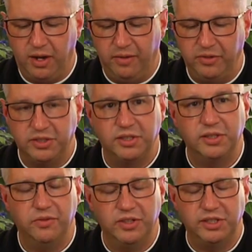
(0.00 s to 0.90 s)

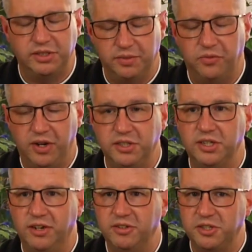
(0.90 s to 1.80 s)
visit some friends in
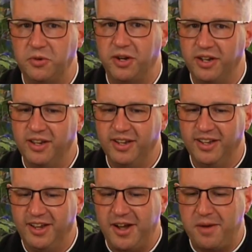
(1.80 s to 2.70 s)
Arizona,
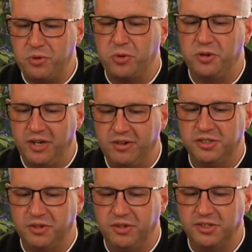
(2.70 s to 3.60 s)
northern Arizona.